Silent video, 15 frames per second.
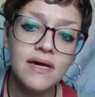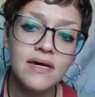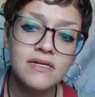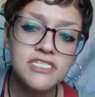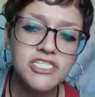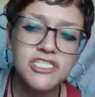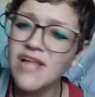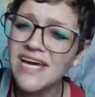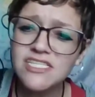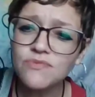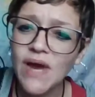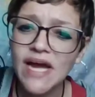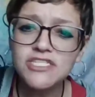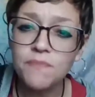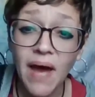Did you like to
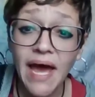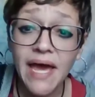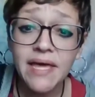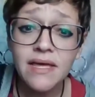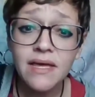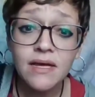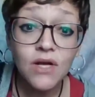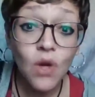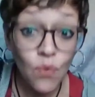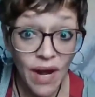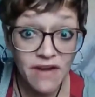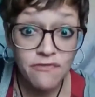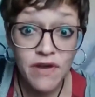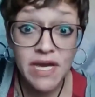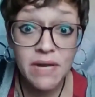ride your bike? Go
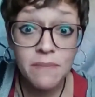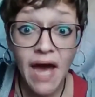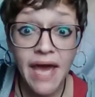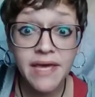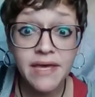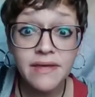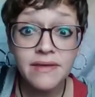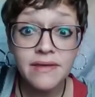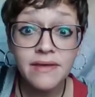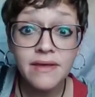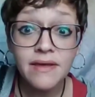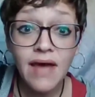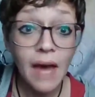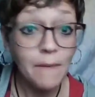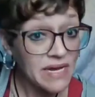ride a freaking bike.
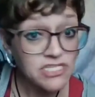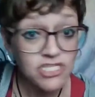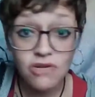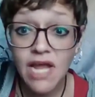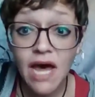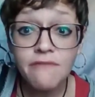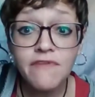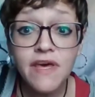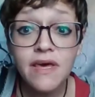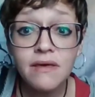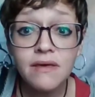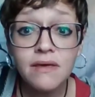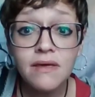I bet you'll love it.